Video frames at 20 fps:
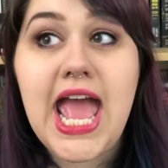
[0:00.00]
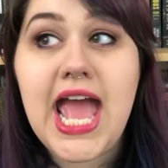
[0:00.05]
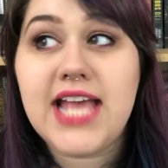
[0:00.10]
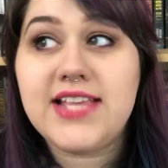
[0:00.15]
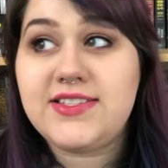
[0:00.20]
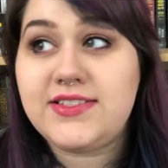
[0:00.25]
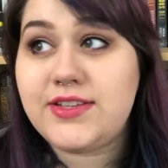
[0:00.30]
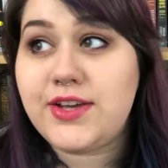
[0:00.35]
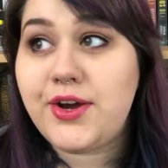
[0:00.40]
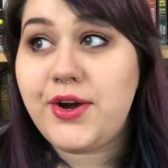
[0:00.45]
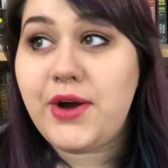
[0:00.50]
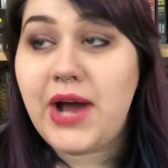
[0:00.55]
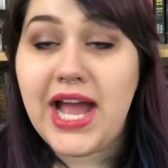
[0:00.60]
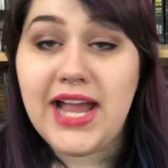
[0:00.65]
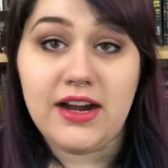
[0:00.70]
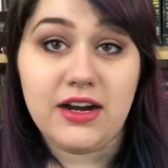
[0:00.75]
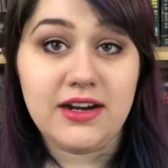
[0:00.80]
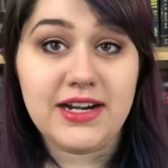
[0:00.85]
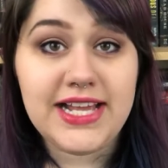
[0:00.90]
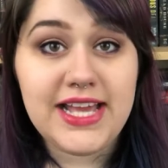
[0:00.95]
So
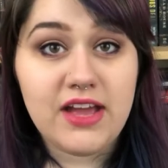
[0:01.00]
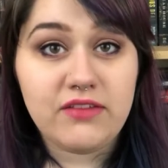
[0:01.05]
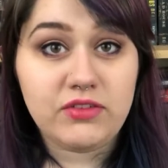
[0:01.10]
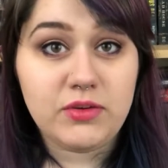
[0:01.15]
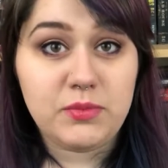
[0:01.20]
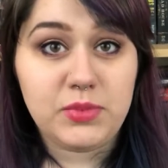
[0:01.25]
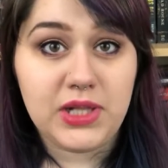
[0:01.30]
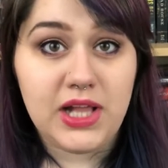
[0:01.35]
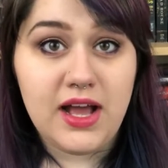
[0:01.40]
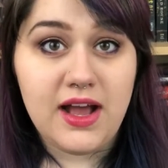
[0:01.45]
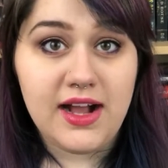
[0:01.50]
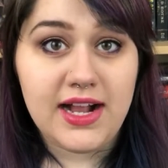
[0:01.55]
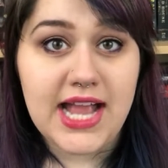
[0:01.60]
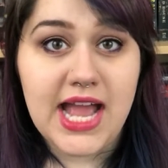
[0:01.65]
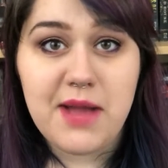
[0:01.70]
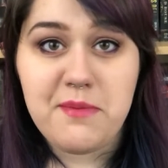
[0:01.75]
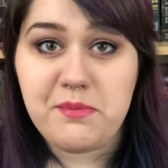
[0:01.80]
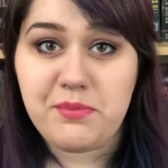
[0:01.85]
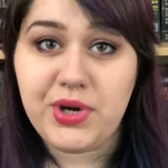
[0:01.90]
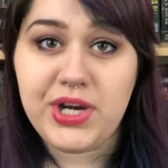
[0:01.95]
I already have a blog.
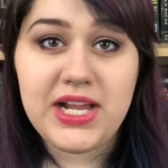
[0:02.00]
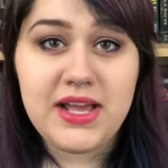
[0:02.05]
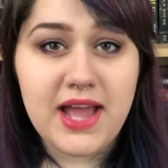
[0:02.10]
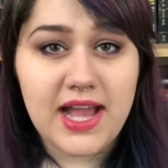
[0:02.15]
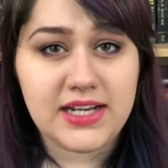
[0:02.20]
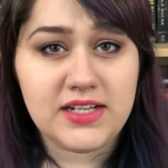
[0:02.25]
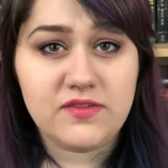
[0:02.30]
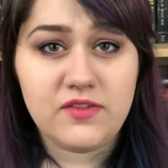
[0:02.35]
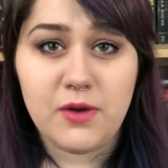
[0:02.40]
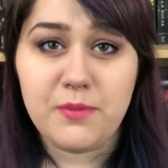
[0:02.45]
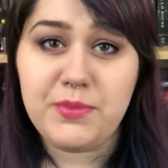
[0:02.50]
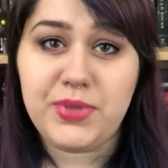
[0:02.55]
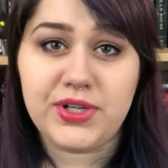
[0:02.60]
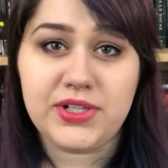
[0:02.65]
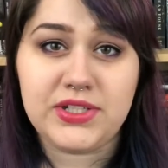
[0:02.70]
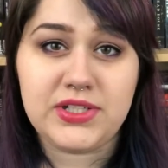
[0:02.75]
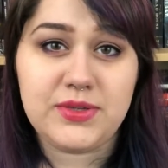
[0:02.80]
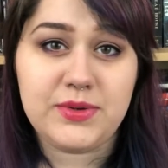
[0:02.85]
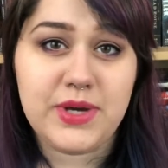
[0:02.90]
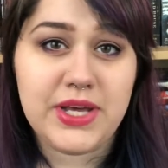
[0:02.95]
I'm pretty active on
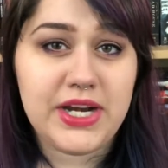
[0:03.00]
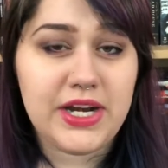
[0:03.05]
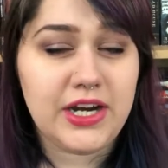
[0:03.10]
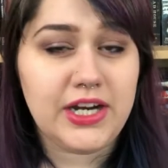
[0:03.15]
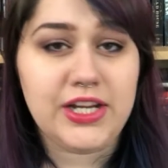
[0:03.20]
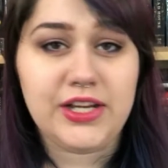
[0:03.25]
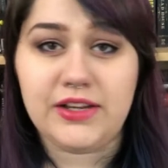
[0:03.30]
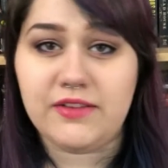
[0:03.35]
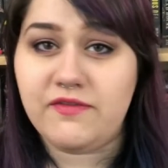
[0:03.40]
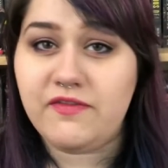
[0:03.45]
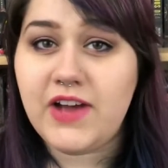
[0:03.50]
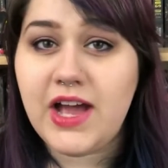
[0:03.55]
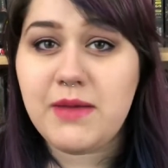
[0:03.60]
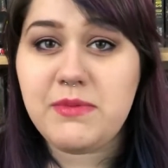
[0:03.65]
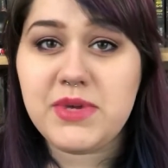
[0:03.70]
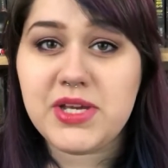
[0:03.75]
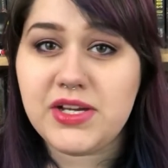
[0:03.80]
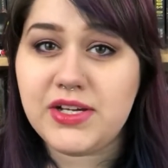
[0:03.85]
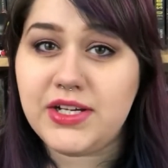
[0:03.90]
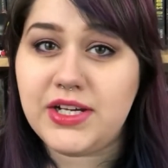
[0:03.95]
book Twitter. You can find
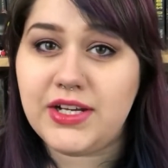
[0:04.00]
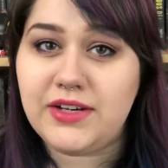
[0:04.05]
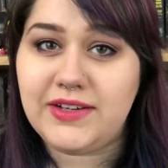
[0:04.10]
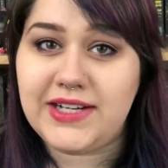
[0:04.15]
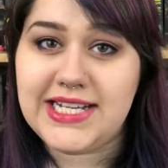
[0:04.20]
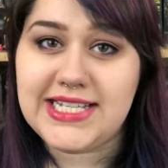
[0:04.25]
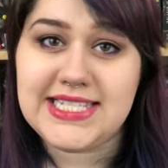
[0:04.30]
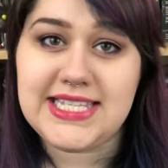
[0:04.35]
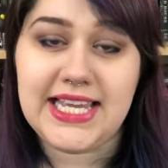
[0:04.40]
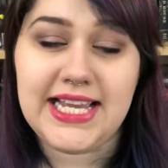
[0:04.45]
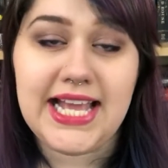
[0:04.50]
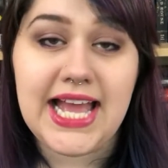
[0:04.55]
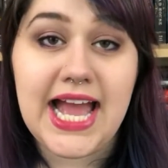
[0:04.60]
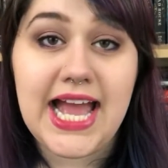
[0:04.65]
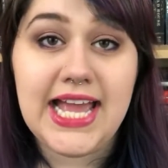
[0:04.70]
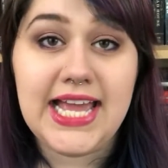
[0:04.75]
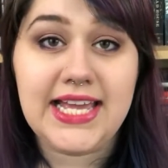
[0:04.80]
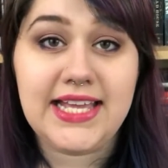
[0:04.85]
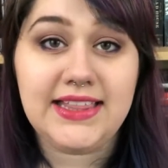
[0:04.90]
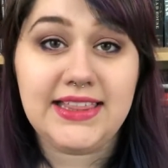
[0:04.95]
me on Goodreads. Like,
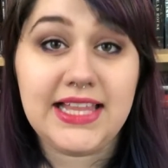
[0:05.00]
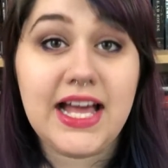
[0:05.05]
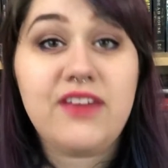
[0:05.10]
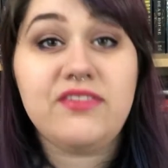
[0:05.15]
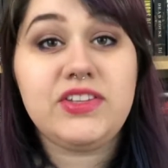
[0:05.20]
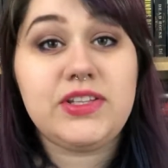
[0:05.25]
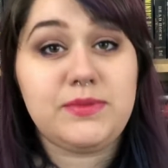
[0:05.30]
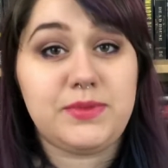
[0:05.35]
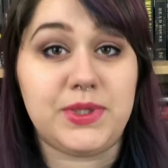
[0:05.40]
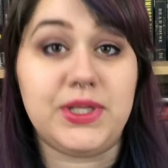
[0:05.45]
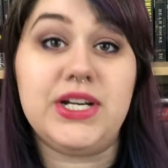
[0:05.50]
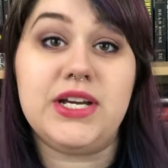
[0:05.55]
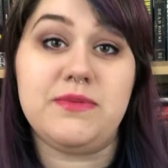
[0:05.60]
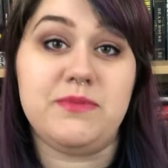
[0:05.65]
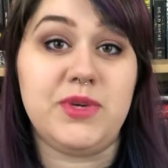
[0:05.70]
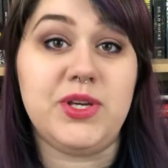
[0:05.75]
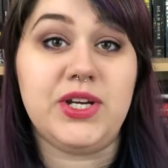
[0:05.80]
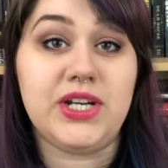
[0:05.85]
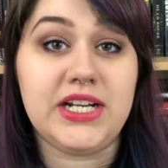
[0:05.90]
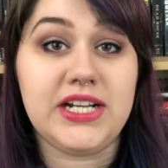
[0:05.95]
I love the book
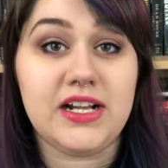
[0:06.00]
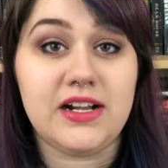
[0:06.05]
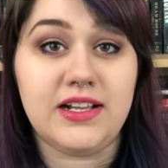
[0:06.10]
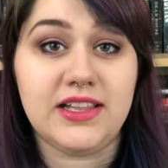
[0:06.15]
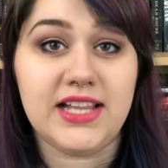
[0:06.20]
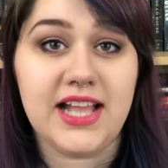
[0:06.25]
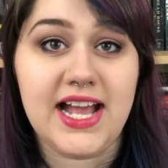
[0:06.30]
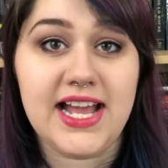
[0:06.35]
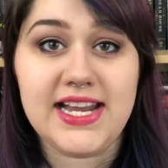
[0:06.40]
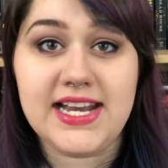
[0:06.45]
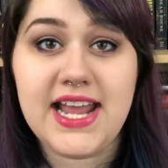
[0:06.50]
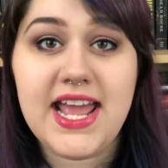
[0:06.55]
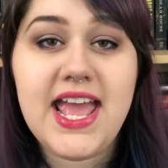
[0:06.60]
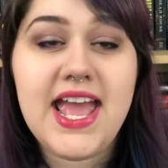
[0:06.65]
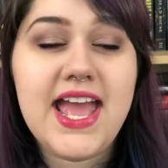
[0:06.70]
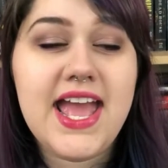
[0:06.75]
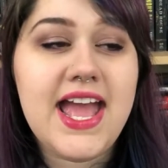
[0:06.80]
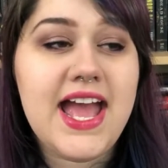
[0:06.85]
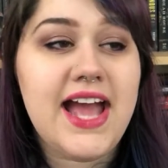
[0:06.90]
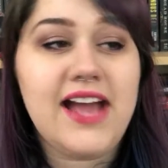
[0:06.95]
community online.
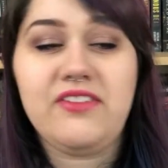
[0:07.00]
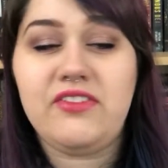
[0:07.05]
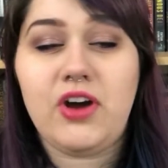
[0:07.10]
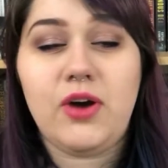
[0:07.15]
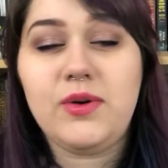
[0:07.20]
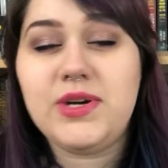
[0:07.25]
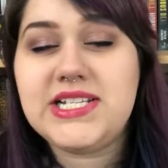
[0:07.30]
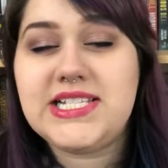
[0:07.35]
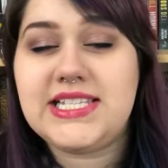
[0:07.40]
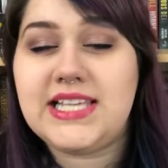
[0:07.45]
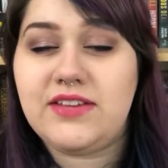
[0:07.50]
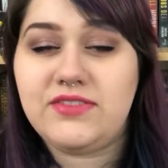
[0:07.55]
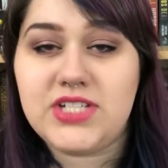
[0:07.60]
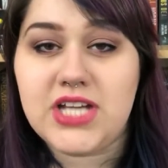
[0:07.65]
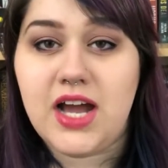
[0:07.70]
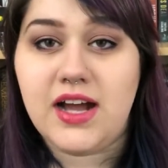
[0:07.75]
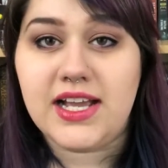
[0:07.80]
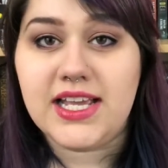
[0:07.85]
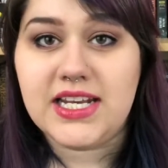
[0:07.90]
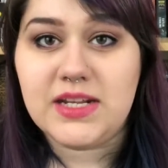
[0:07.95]
I've always loved
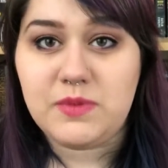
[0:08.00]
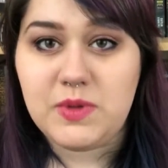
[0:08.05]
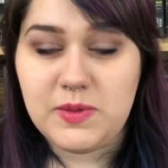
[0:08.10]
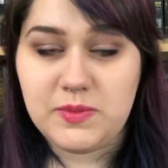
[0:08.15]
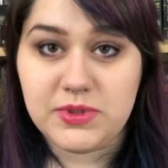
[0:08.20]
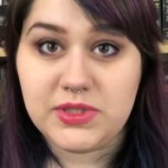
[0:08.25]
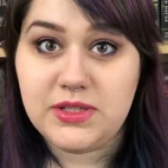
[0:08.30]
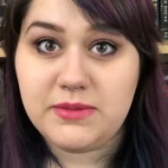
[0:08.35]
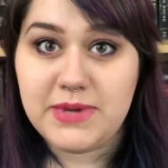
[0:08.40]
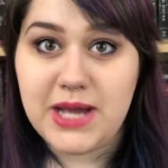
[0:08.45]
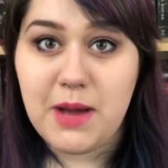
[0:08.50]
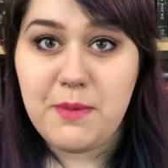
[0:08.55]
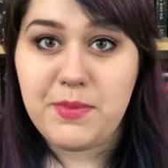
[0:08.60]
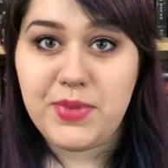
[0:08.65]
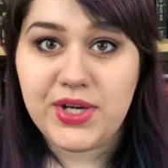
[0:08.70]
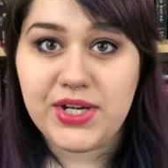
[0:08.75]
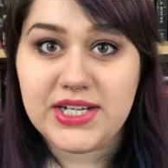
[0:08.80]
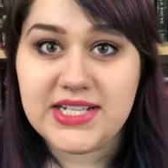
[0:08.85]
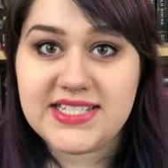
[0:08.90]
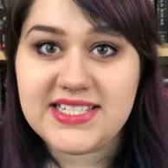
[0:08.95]
talking to people about
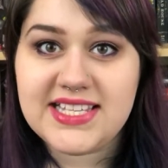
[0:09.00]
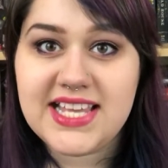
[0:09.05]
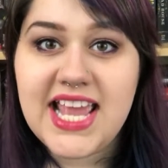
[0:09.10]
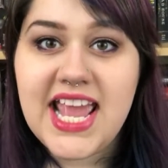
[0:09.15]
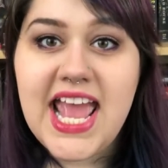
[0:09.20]
books.